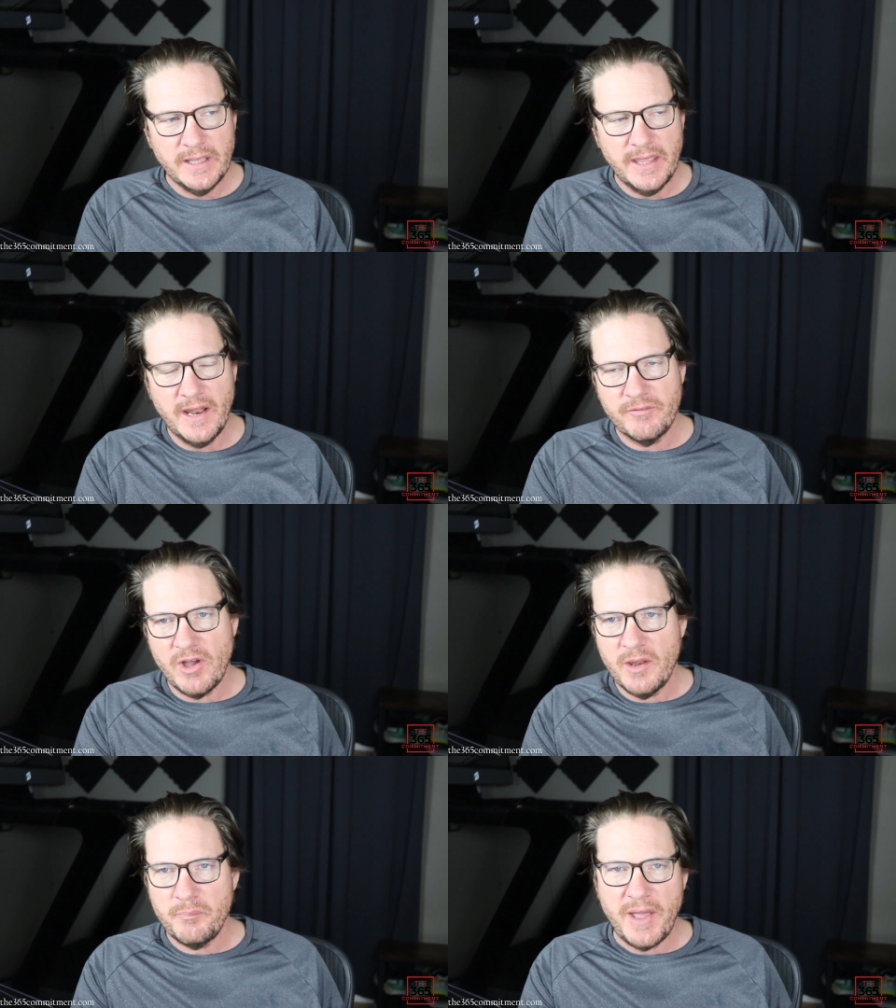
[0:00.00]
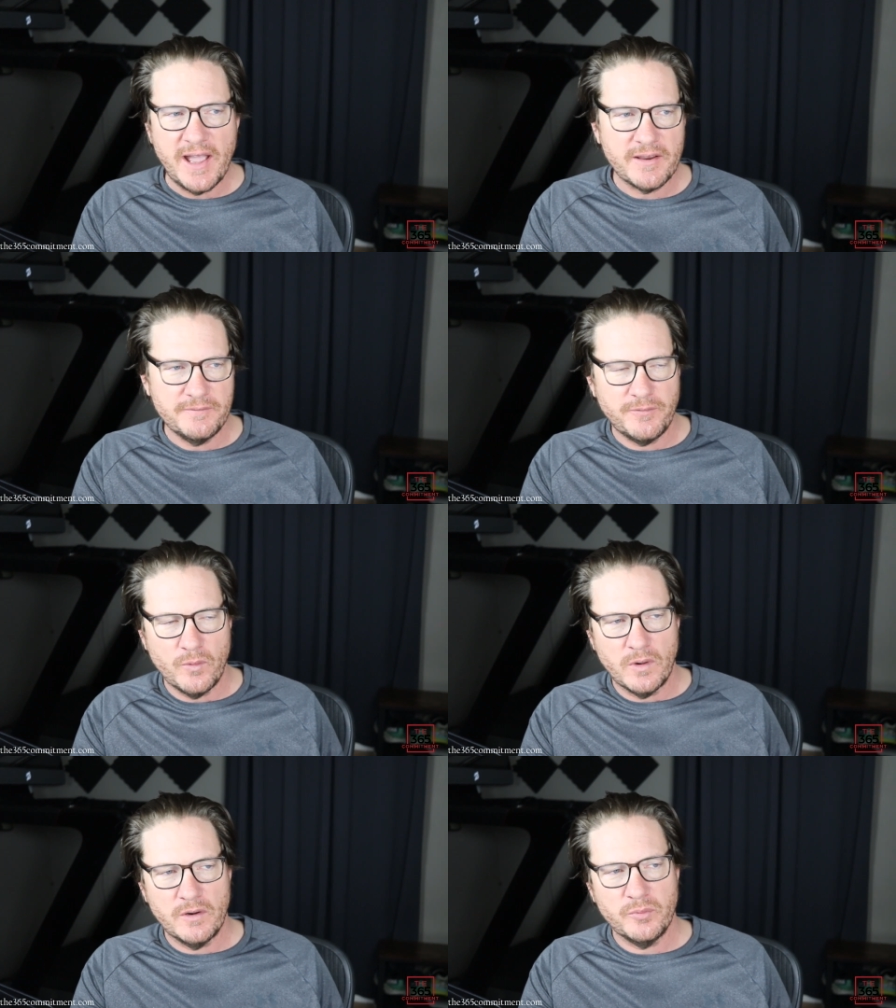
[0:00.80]
And I've gone back and
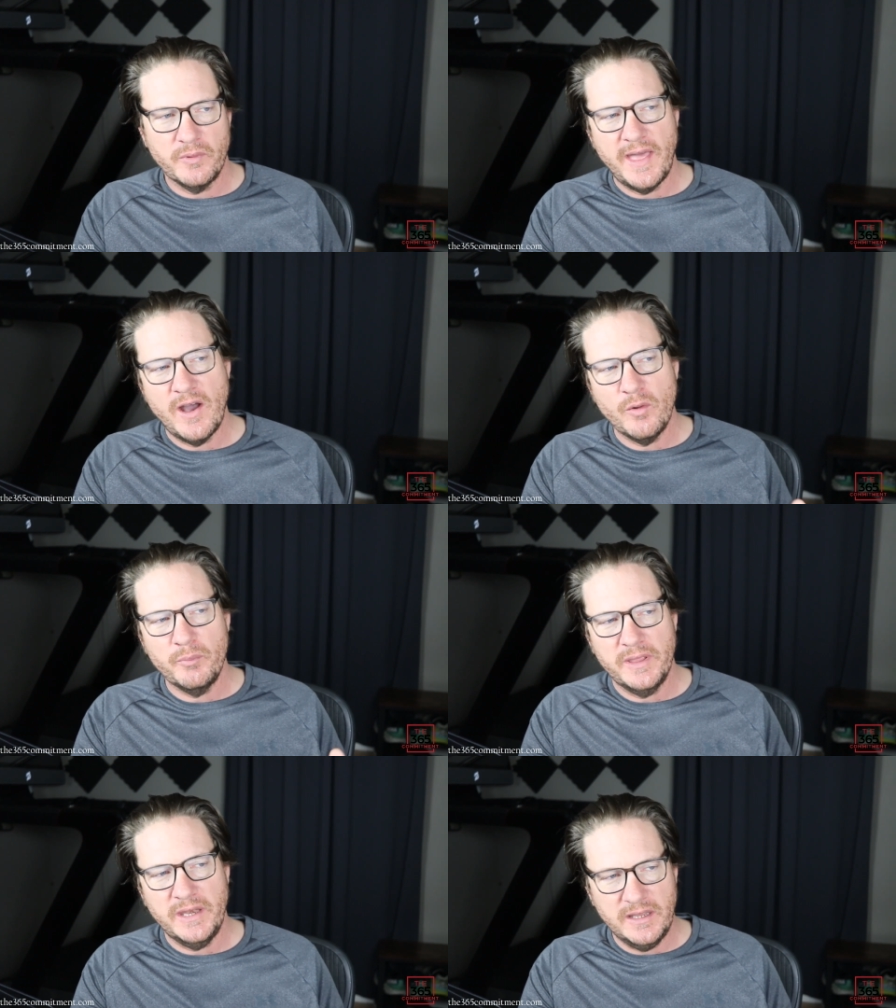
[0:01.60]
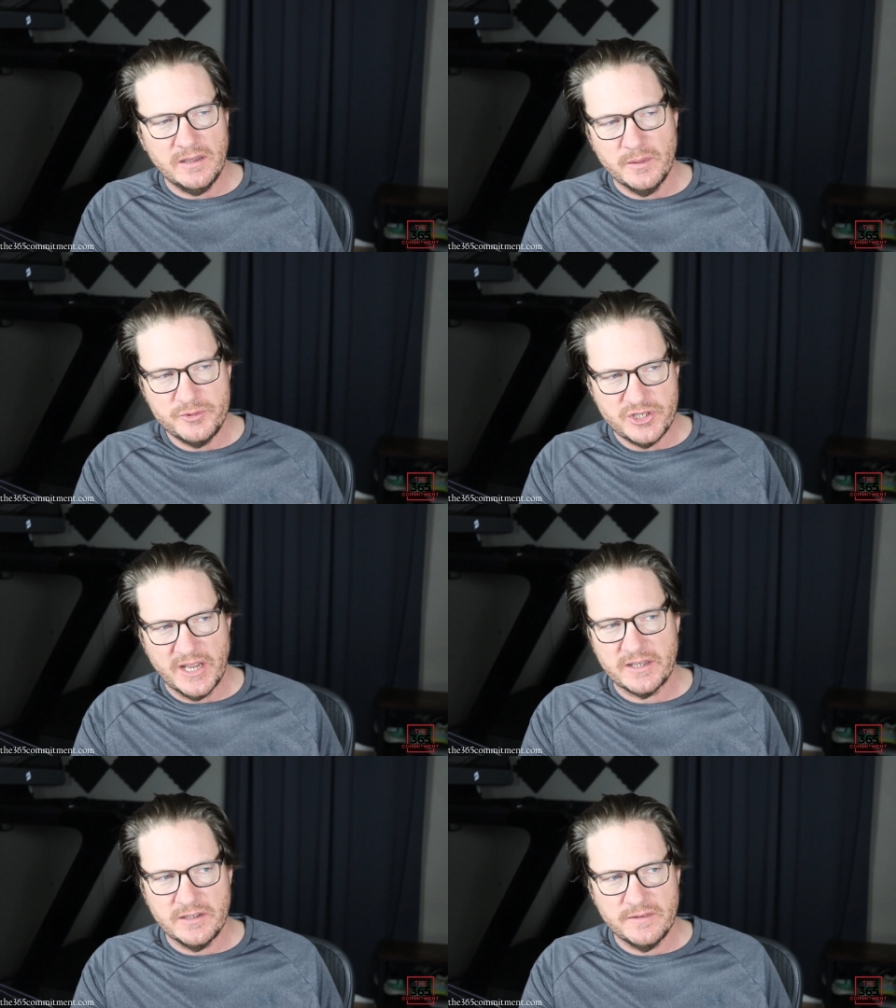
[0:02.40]
forth with how many
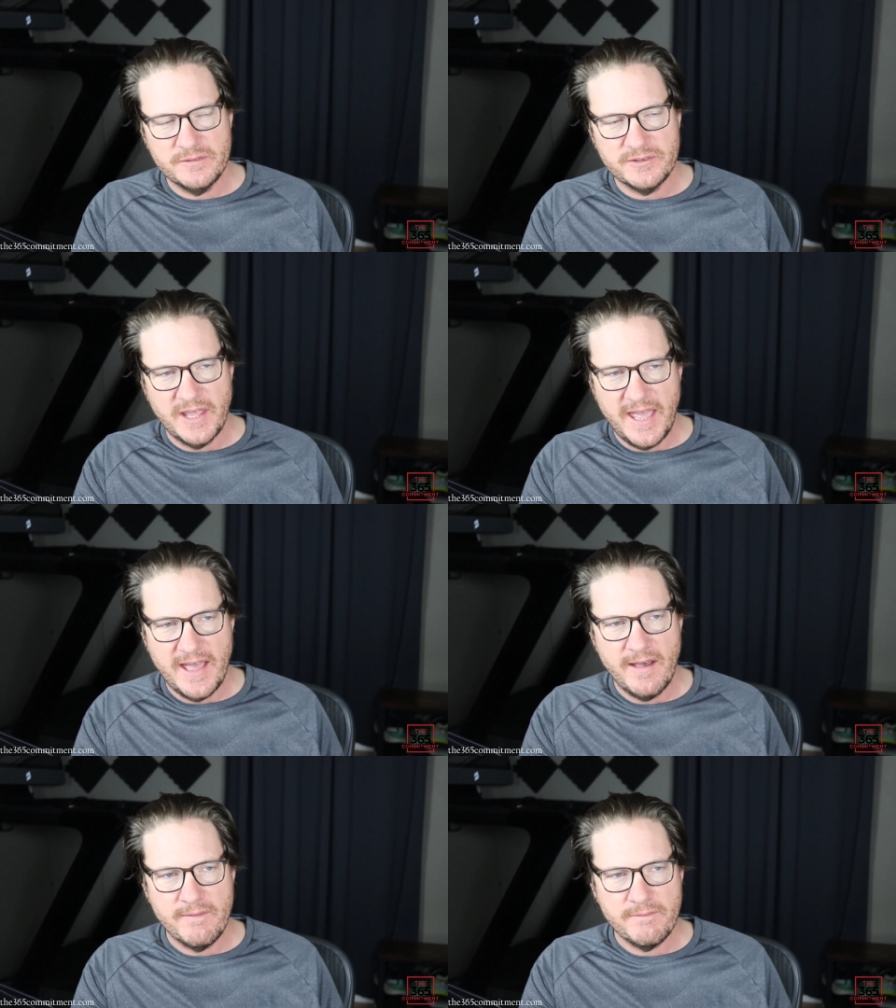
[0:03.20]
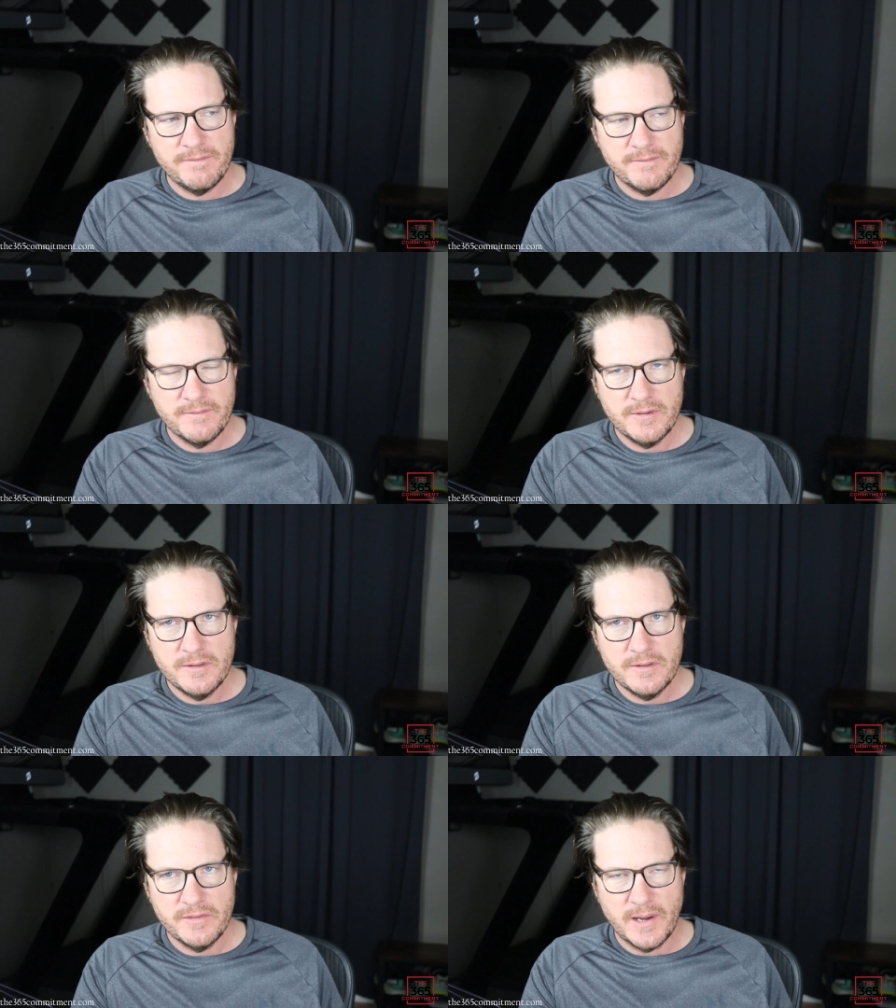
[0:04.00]
objectives to have
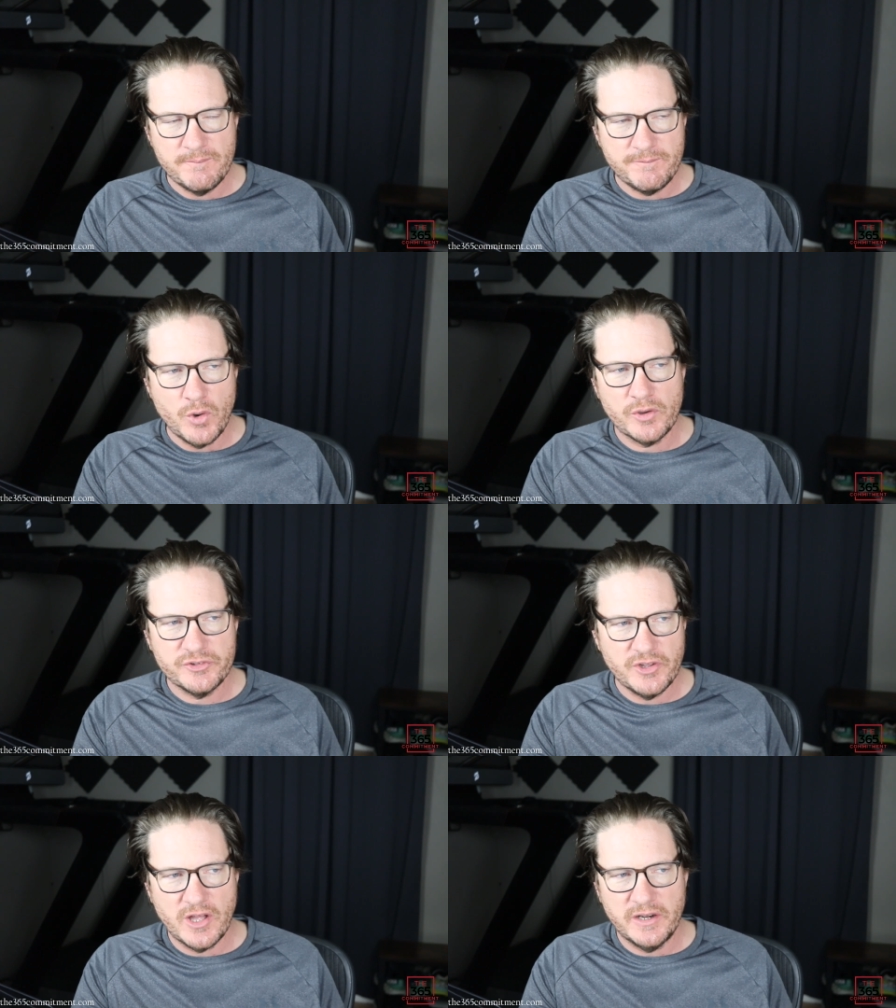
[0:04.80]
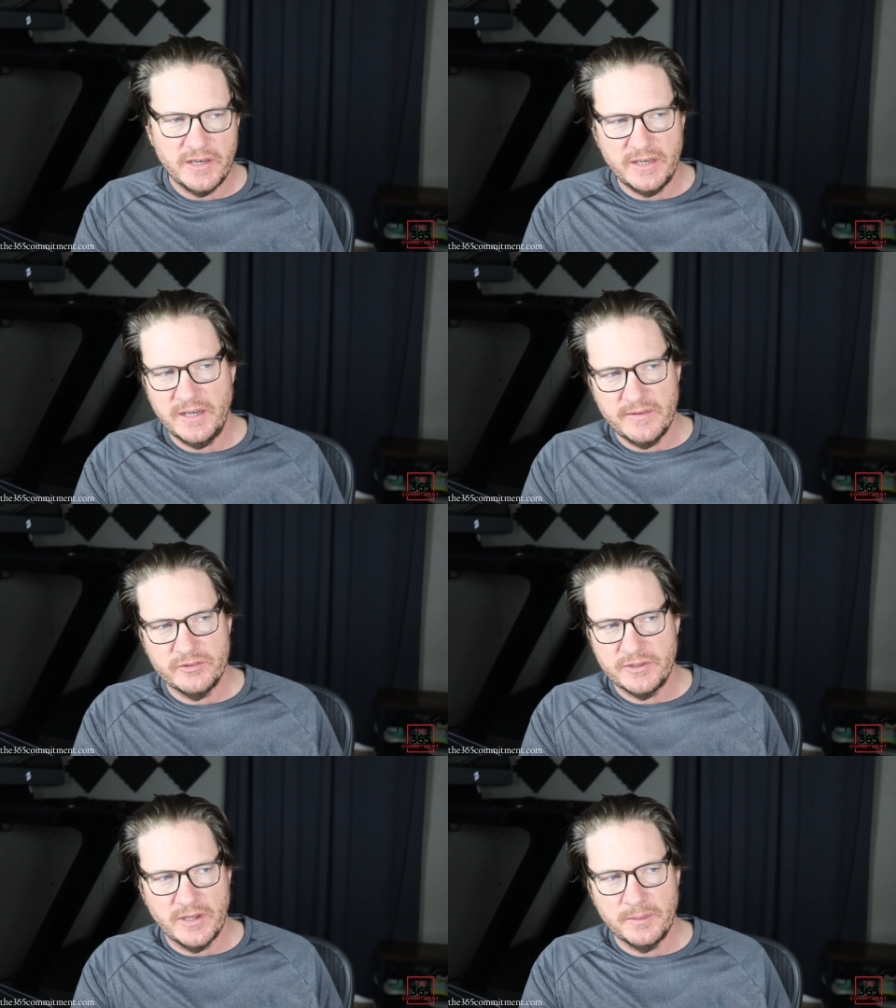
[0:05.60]
that I'm focused on at any
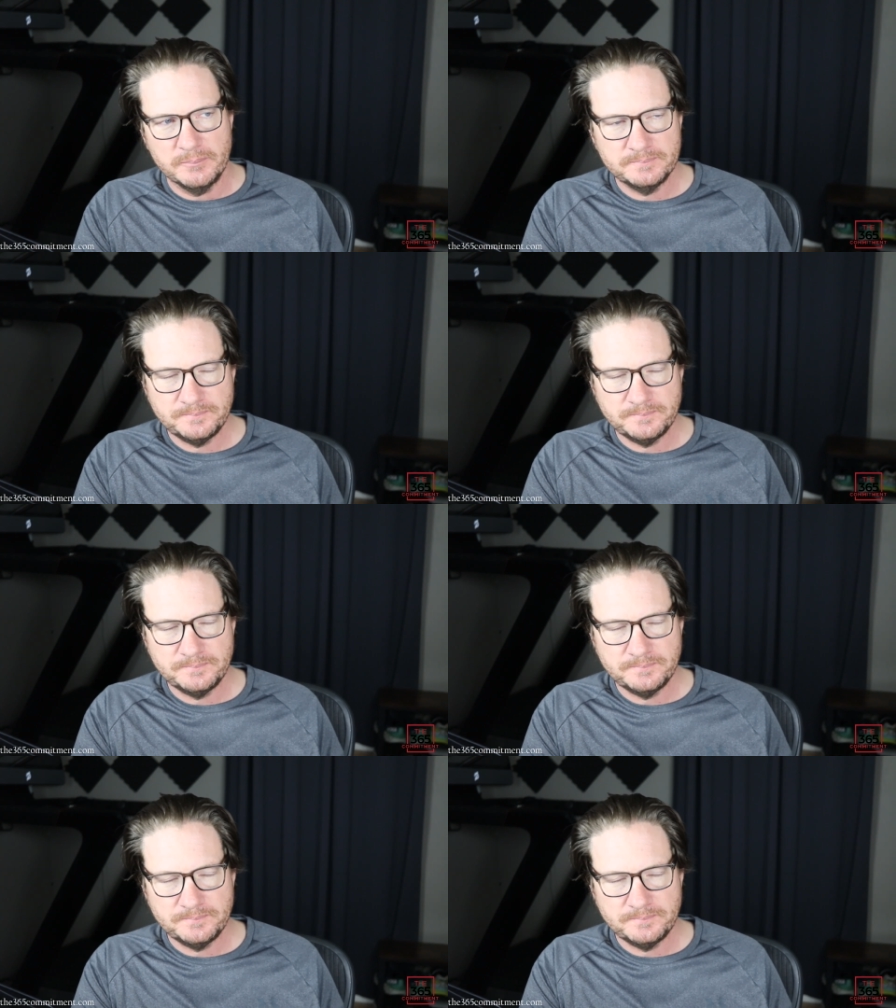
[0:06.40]
given time.